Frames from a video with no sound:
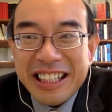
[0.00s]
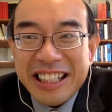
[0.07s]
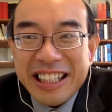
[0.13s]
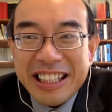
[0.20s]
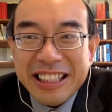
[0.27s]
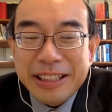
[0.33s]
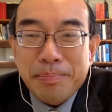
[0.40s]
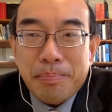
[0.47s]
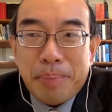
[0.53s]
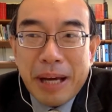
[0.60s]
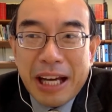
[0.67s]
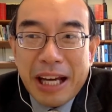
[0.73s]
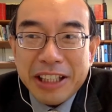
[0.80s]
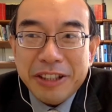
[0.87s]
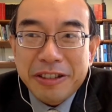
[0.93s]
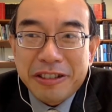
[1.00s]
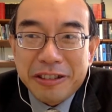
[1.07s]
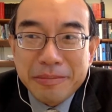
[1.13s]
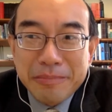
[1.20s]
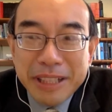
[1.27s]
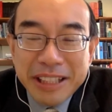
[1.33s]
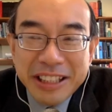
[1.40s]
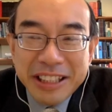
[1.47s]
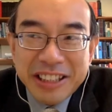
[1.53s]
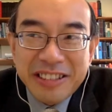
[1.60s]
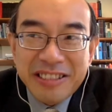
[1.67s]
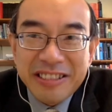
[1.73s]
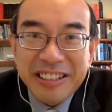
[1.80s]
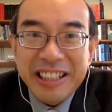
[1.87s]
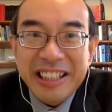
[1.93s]
it is pastoral
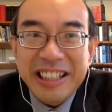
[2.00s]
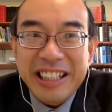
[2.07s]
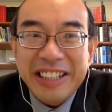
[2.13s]
ministry,